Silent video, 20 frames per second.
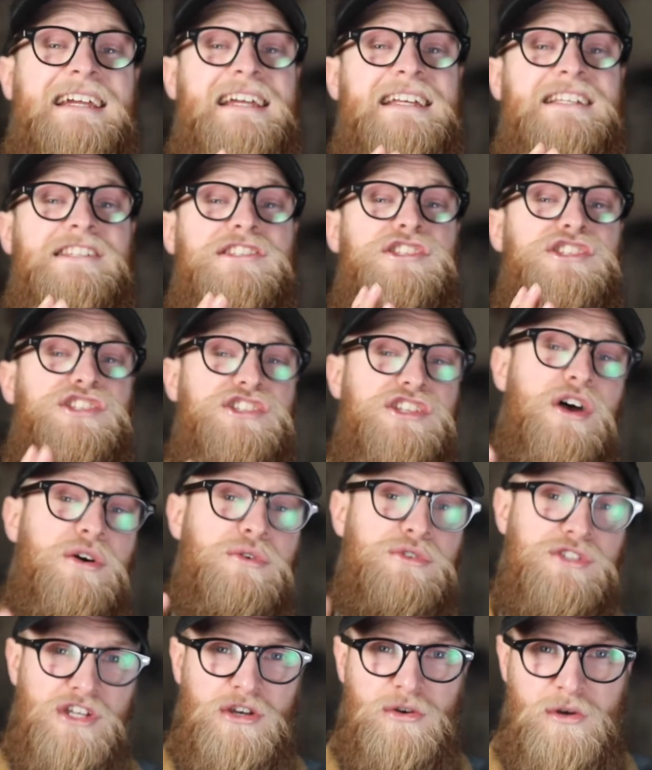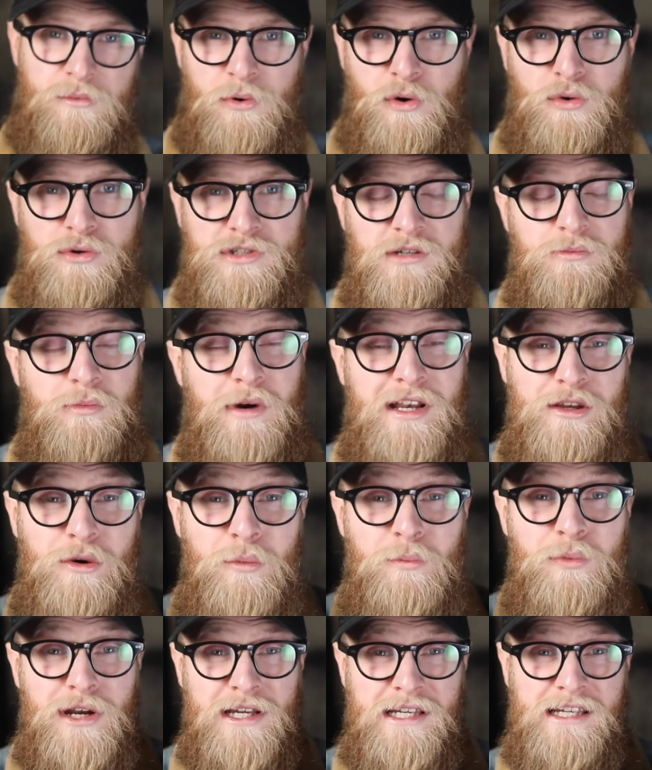is so important when you're
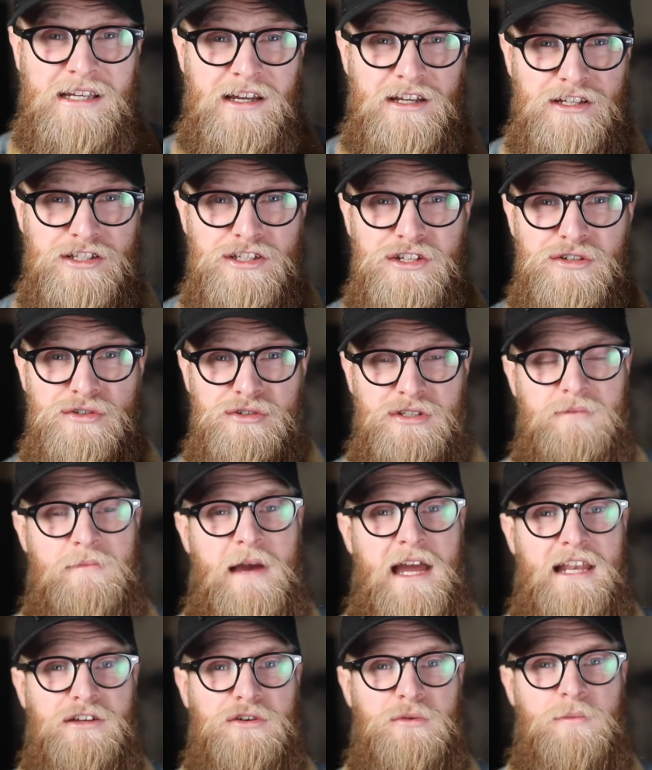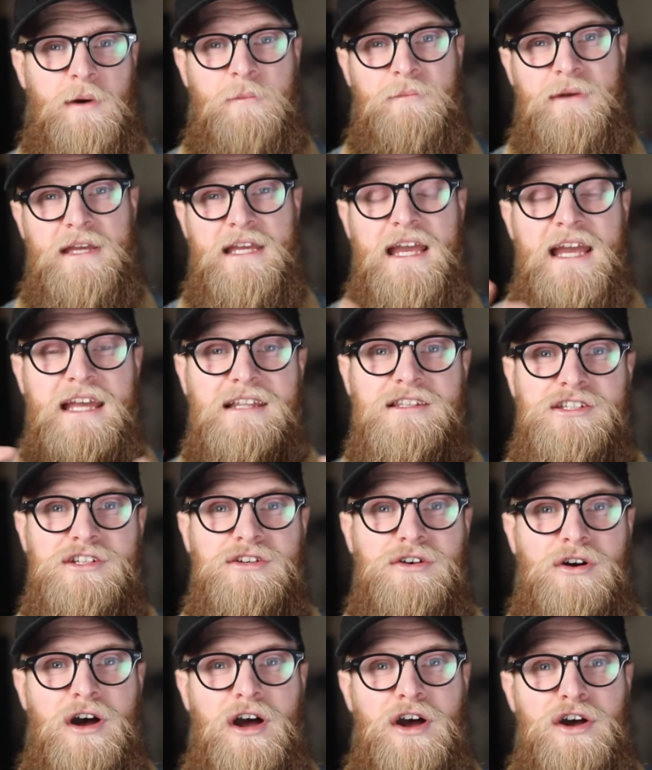bringing a new Spaniel puppy into
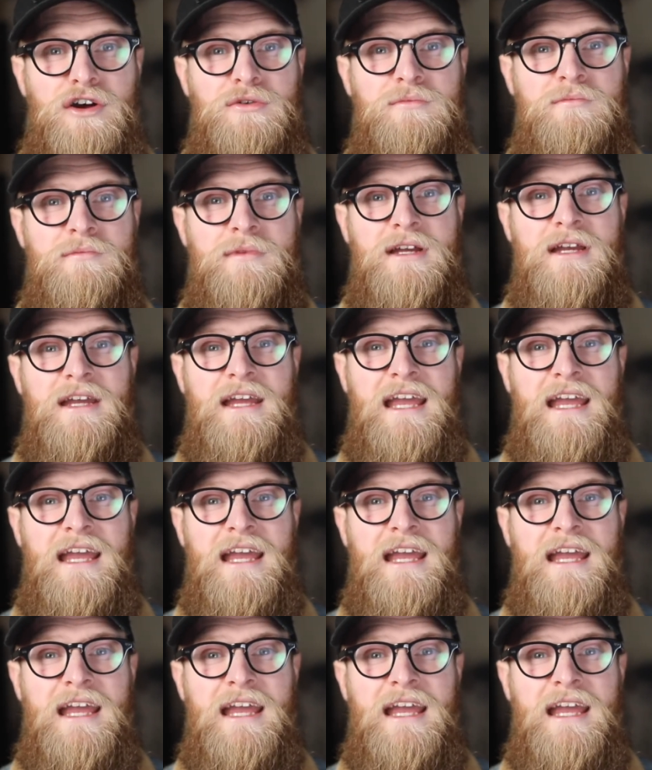your home.